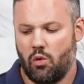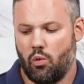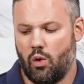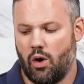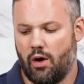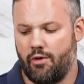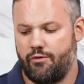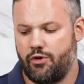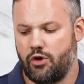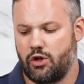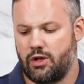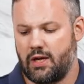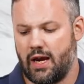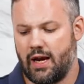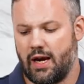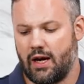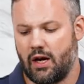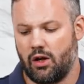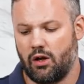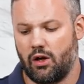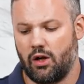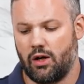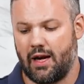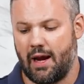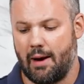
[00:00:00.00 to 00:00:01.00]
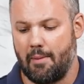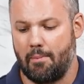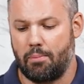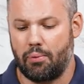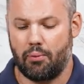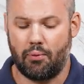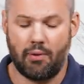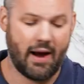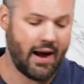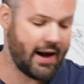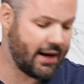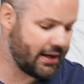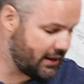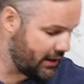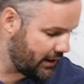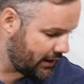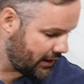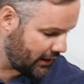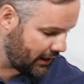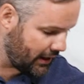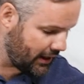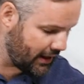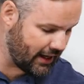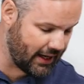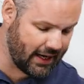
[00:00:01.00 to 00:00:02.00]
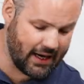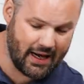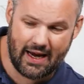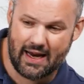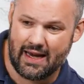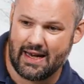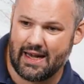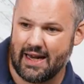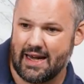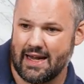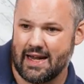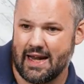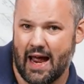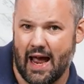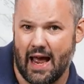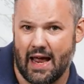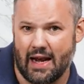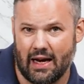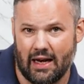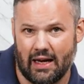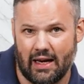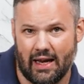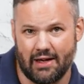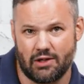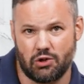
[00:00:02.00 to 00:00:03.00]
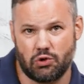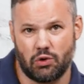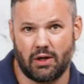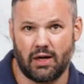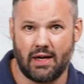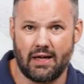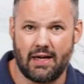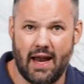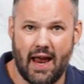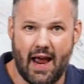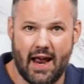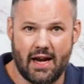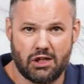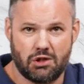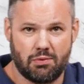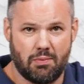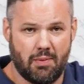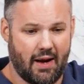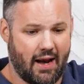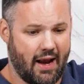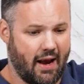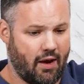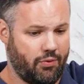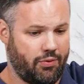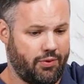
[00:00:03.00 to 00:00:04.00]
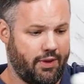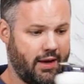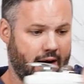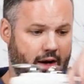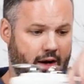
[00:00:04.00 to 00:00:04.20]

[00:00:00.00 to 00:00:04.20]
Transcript: Well, if you take a look at practically any non-electric attachment out